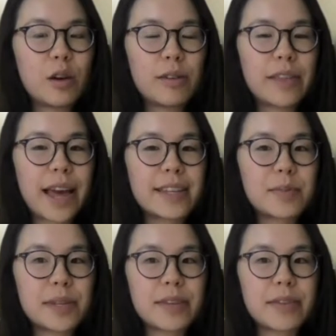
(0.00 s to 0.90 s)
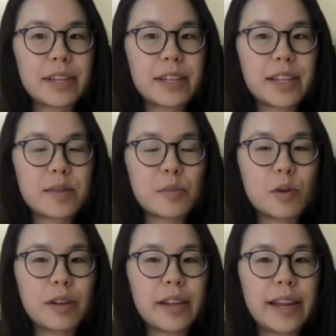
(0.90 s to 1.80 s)
that specifically is
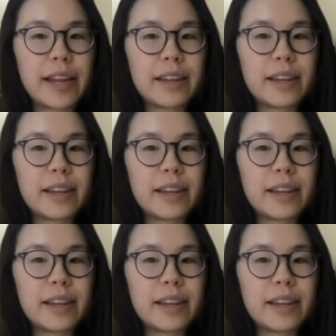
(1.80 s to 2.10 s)
more like